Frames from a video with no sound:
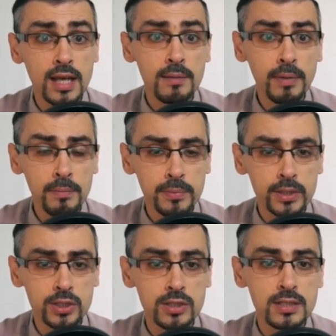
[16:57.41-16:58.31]
by
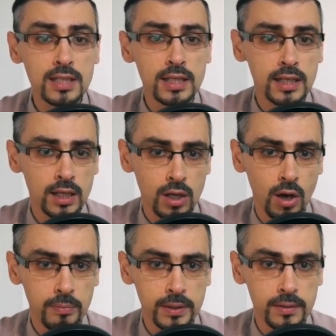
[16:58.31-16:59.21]
purchasing a
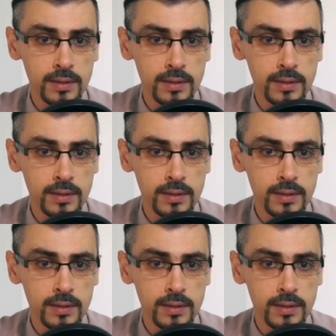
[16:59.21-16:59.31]
copy.